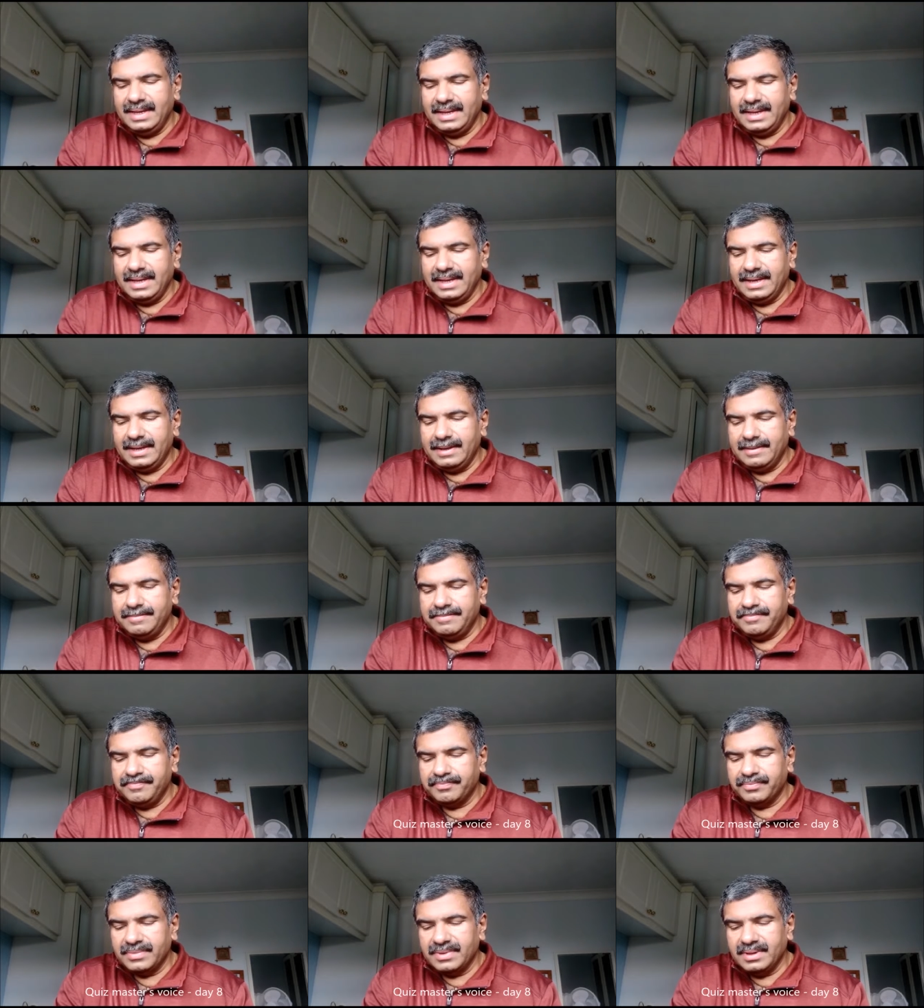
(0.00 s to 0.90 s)

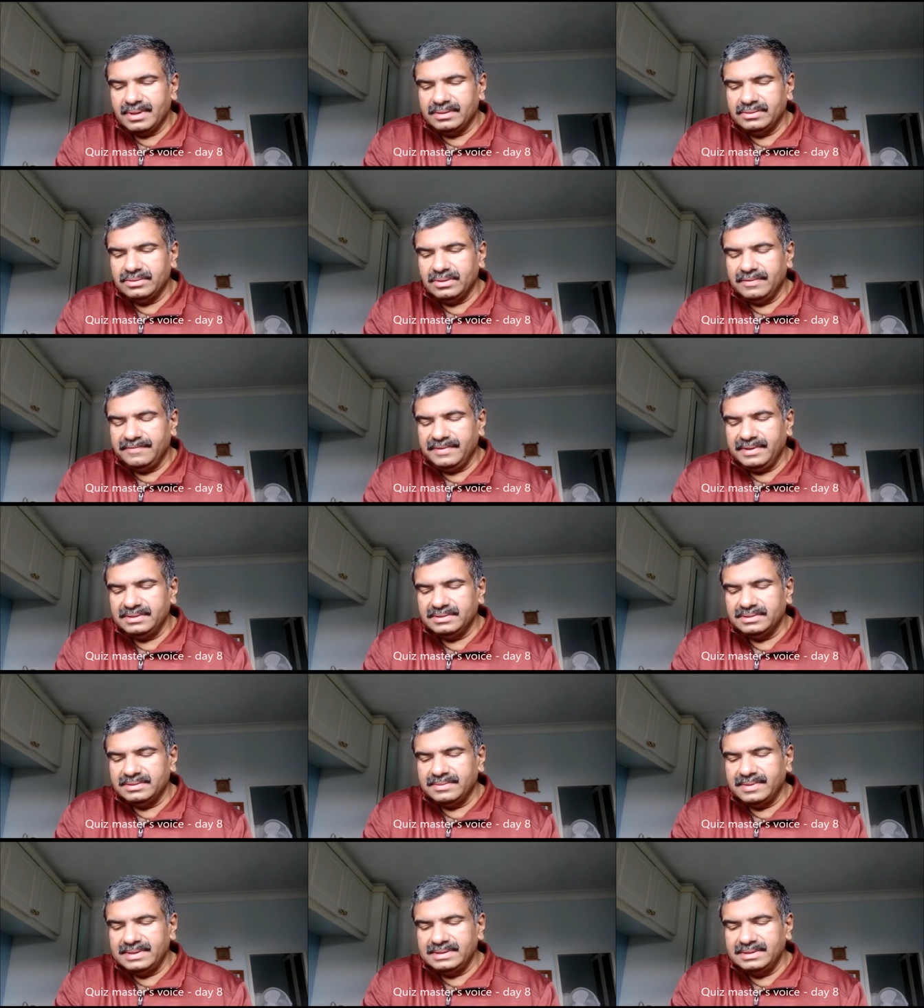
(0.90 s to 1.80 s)
Um, so the
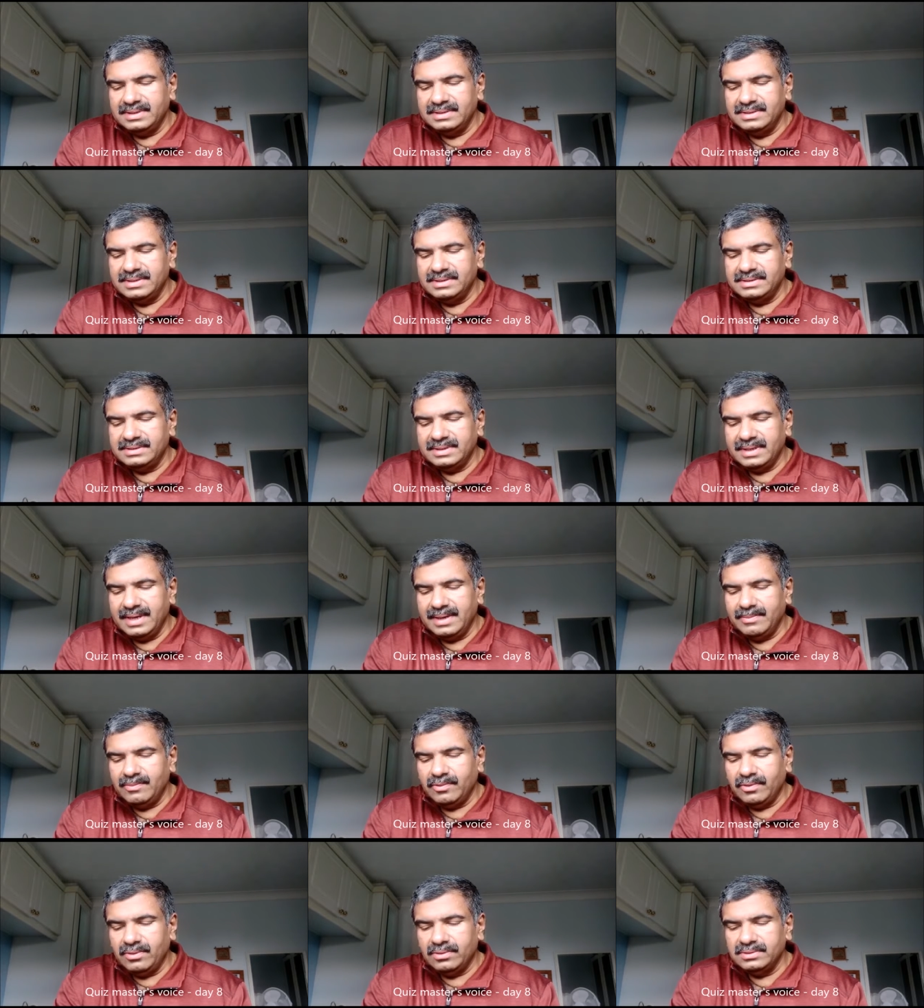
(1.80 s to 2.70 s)
first question this
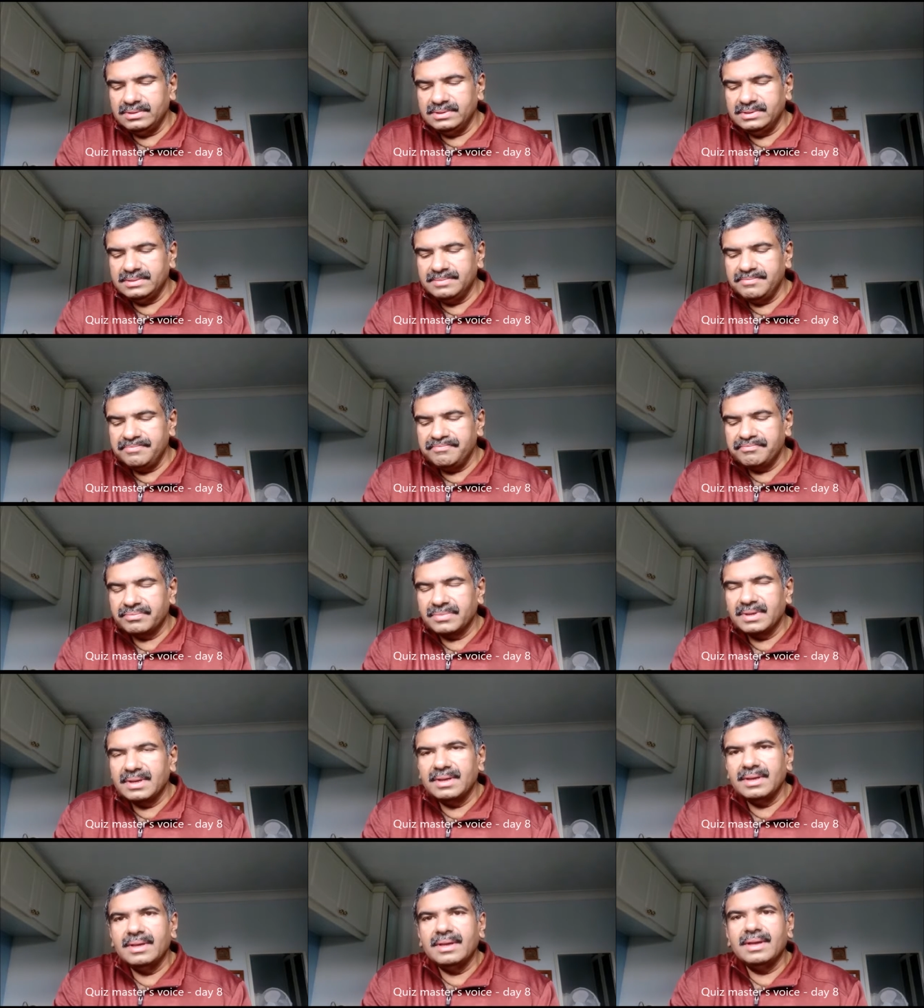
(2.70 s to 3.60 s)
time was
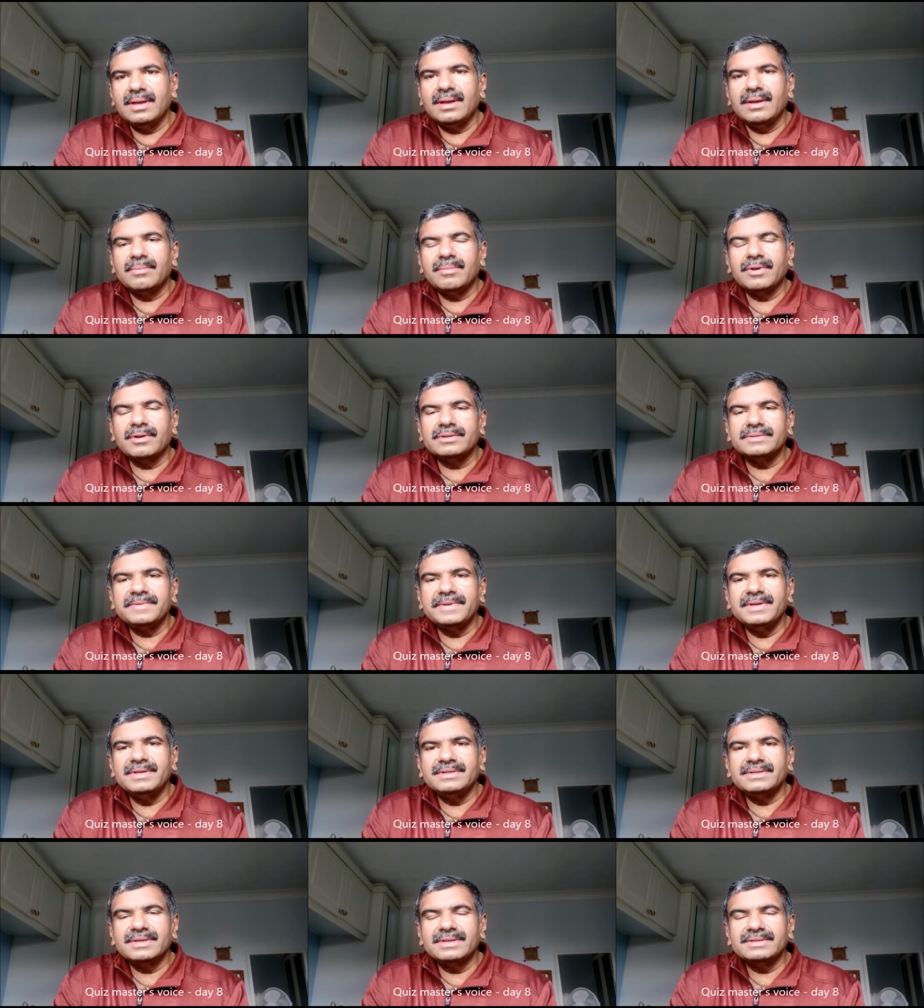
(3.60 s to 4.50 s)
because
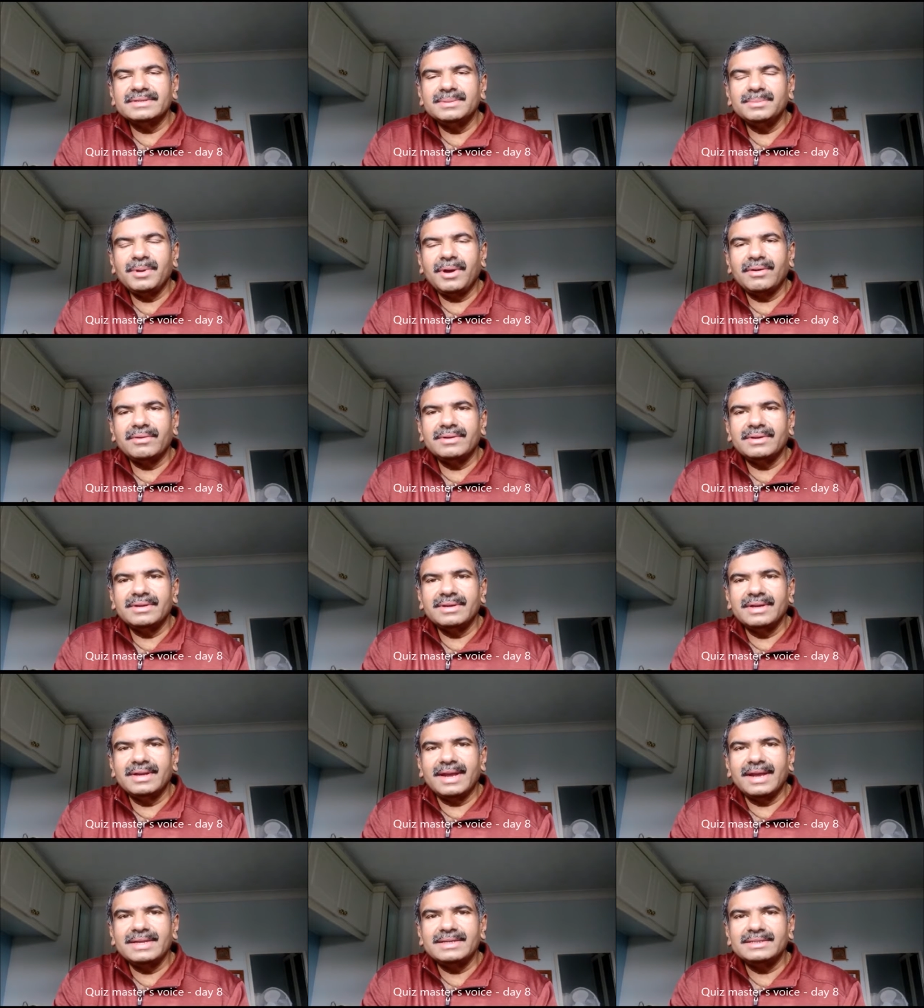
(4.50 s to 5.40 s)
we discussed about
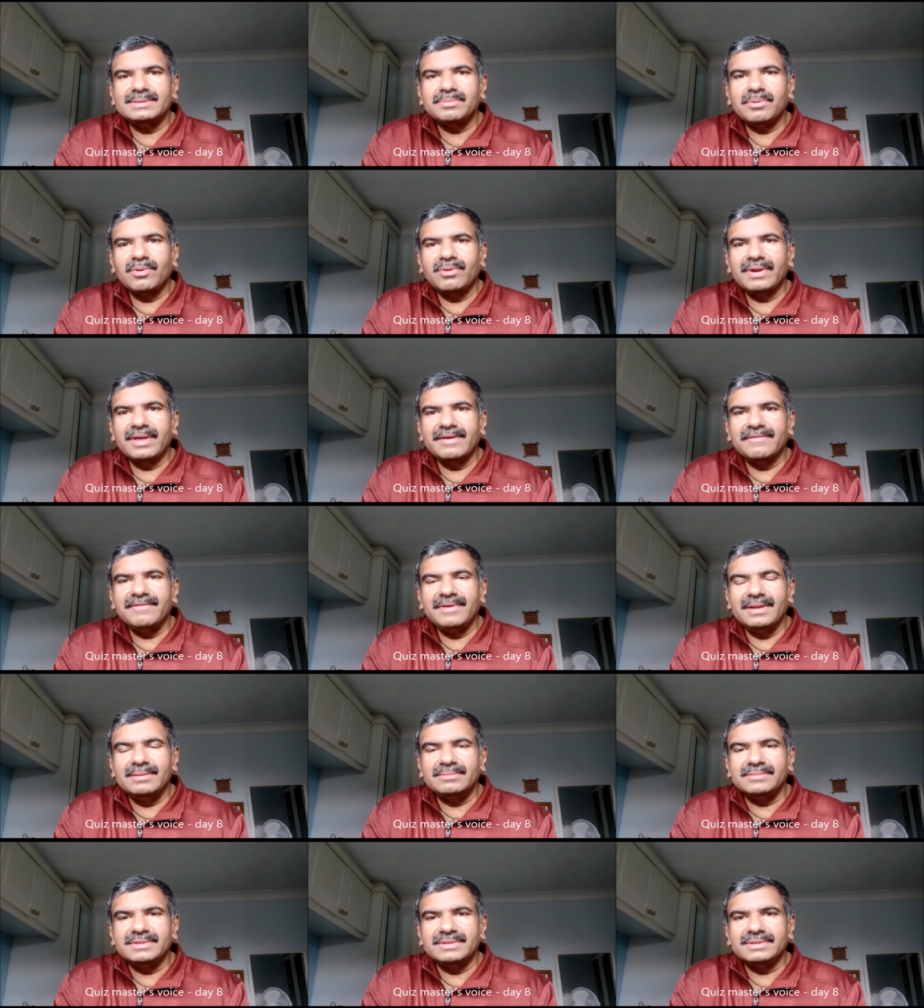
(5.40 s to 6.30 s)
great sporting
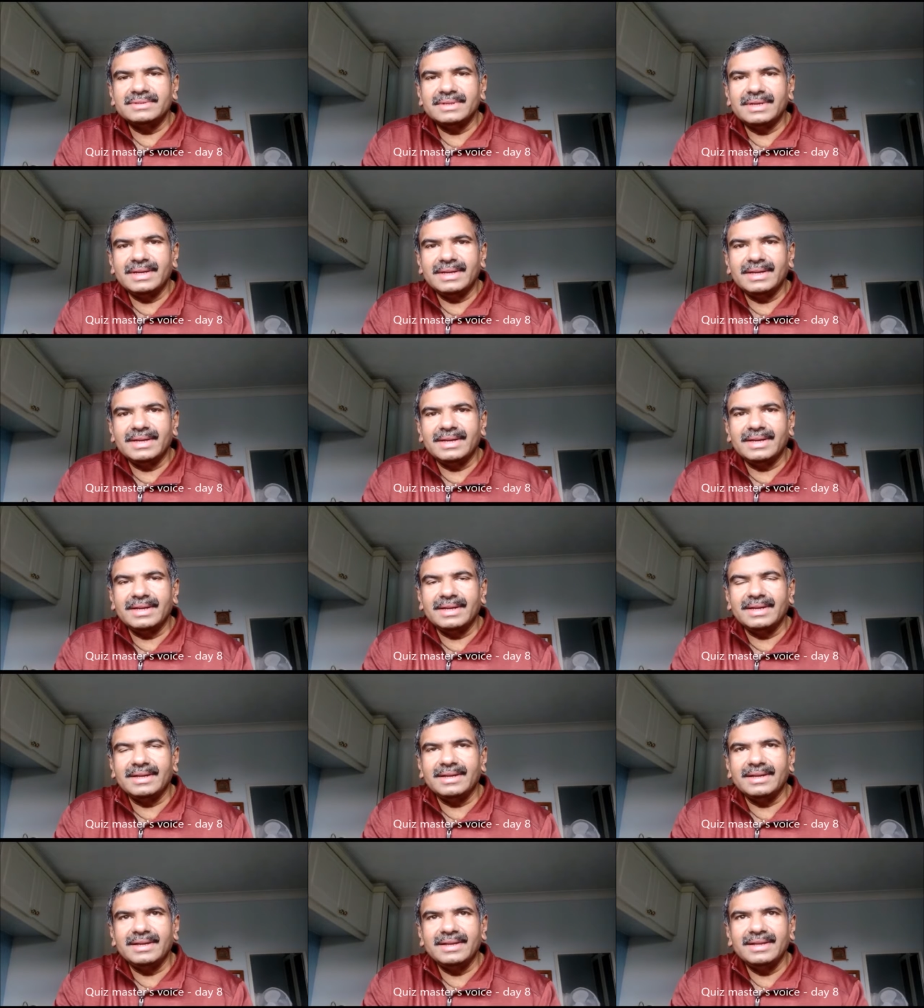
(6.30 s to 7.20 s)
films
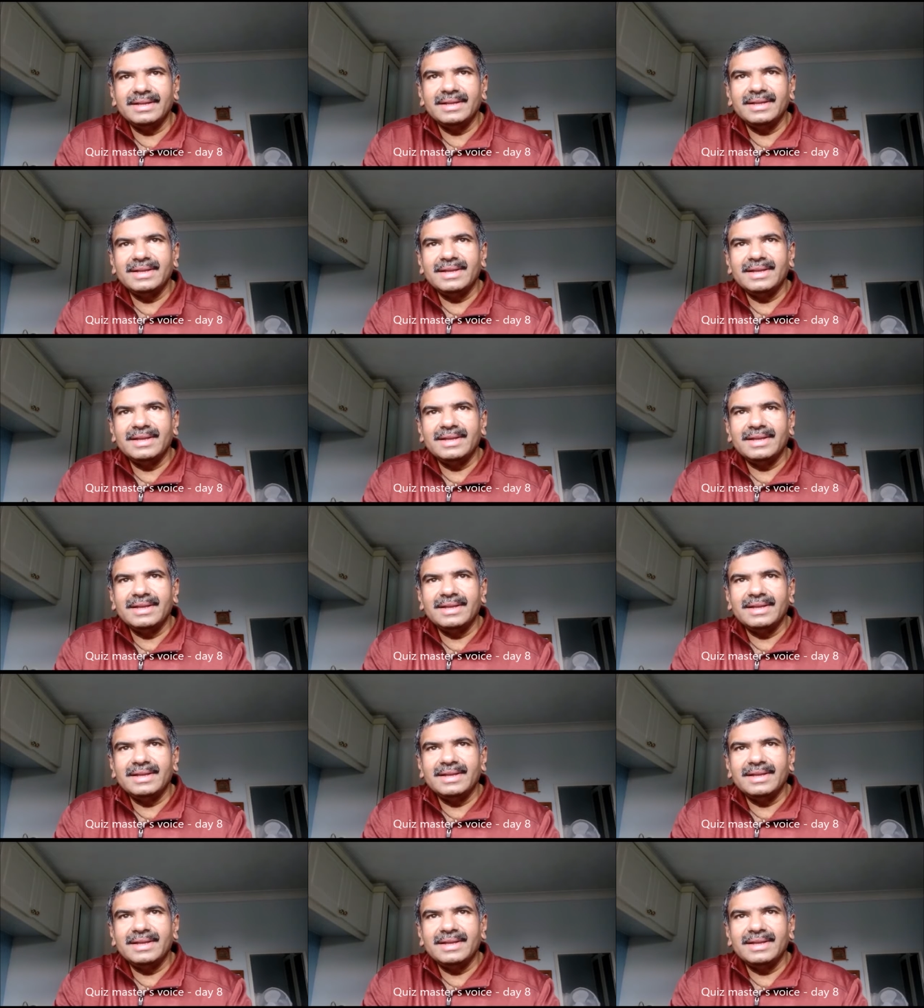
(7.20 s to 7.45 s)
uh,